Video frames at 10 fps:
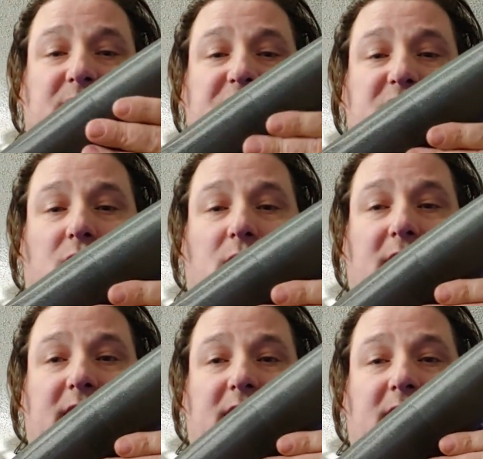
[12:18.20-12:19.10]
original
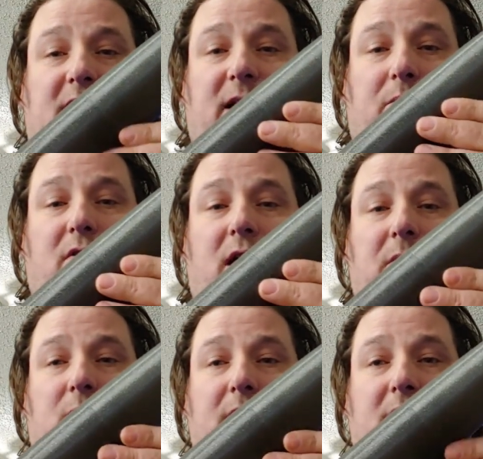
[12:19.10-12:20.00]
one had a
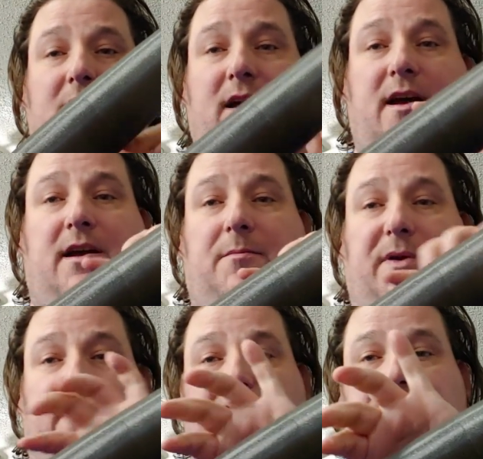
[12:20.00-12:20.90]
problem where
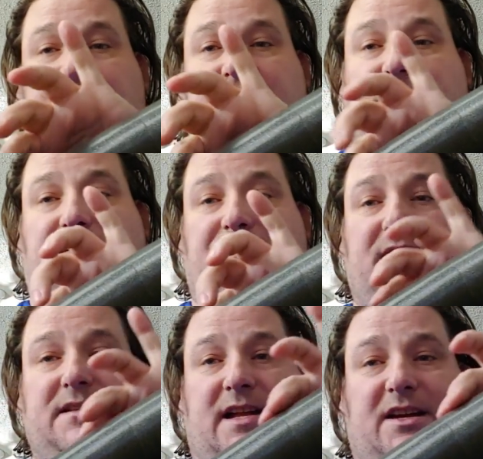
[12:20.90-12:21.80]
because of the three
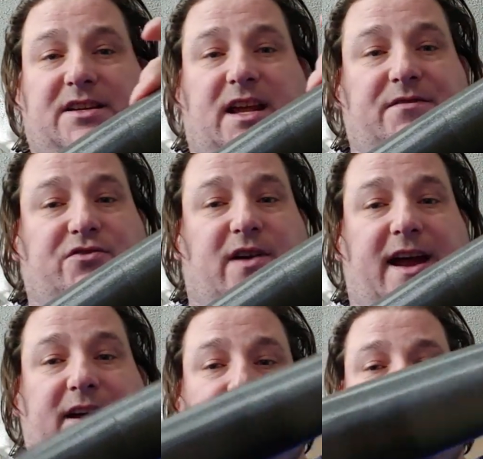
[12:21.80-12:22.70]
fins, it actually gave a
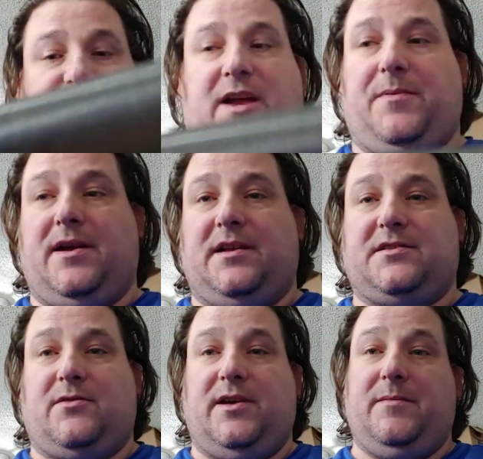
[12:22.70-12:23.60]
triangular shape, and
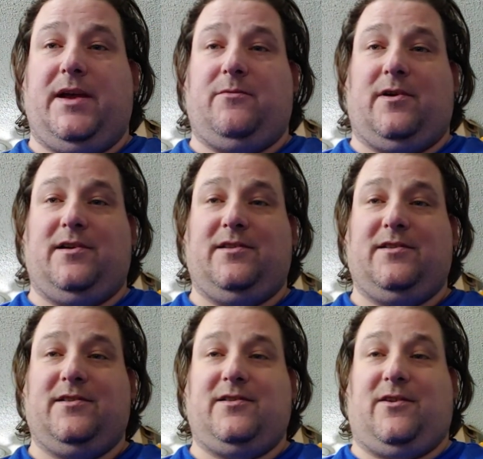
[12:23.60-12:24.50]
so he made one
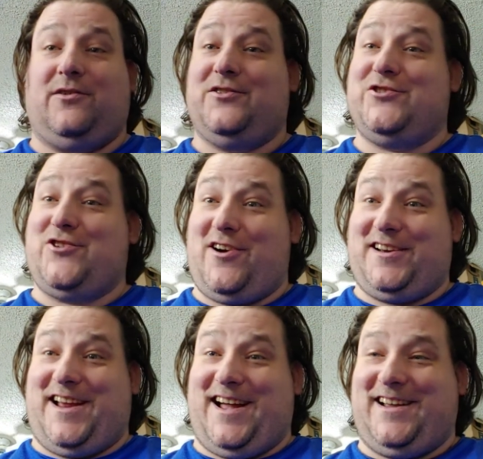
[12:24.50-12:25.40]
called Shark
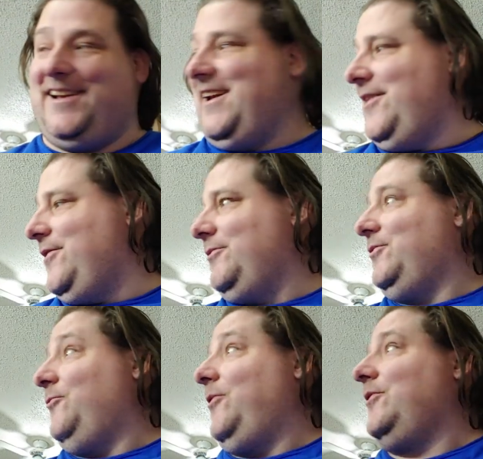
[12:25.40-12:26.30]
Attack, and I thought it
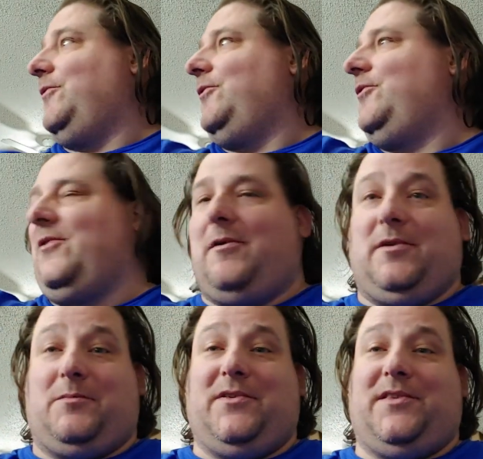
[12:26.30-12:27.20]
was wonderful, so I'm
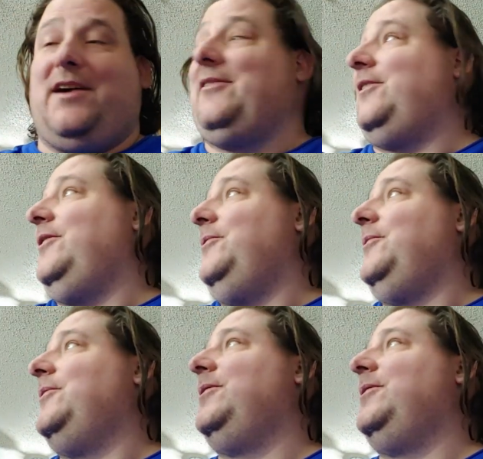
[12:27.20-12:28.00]
going to print that one too.